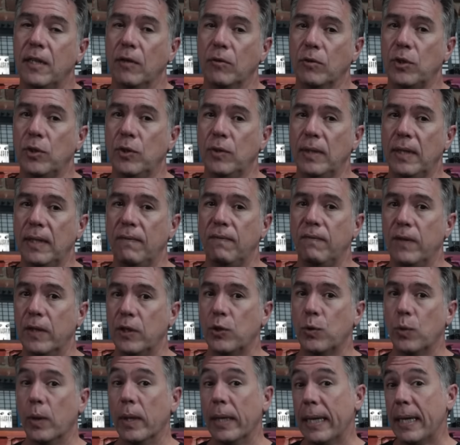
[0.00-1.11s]
you know, two D
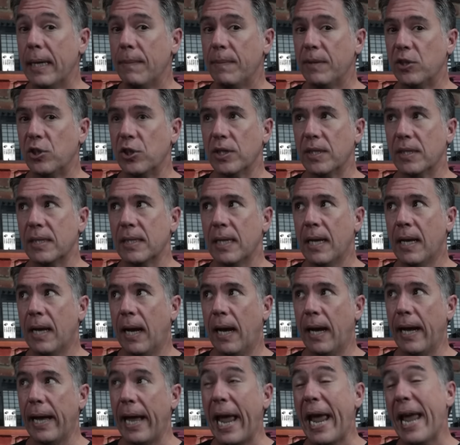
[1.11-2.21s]
visual images
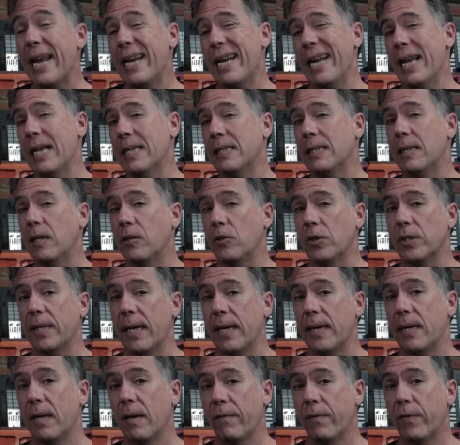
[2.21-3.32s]
uh, and has an
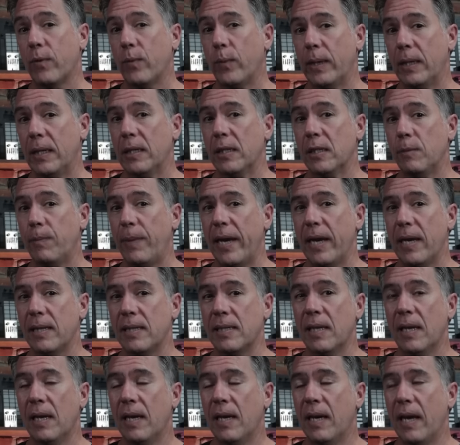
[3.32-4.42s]
understanding of three D
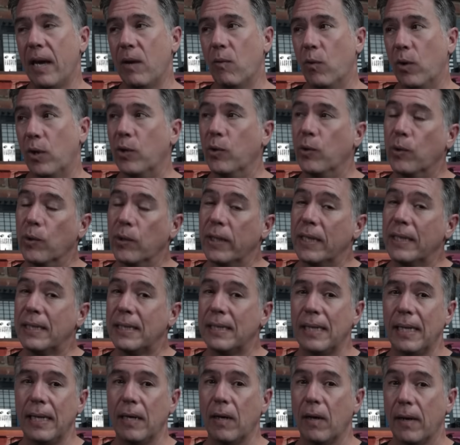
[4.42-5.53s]
space. And well, Google is
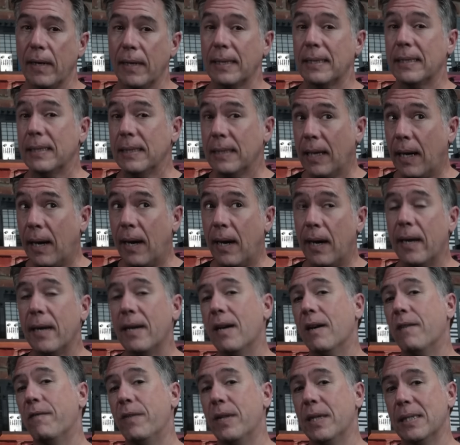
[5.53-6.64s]
sitting on a
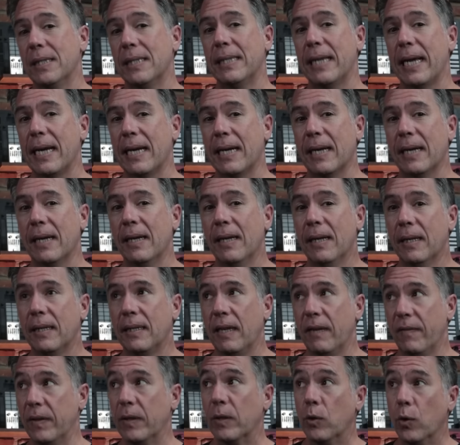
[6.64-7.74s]
ton of this data,
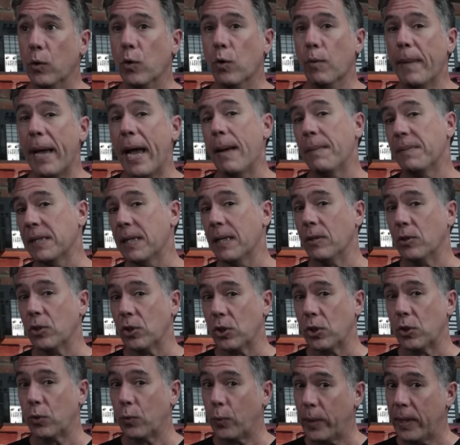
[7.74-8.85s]
given Google Maps and
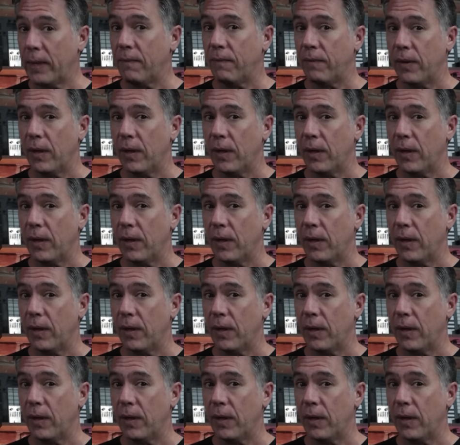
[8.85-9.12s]
Street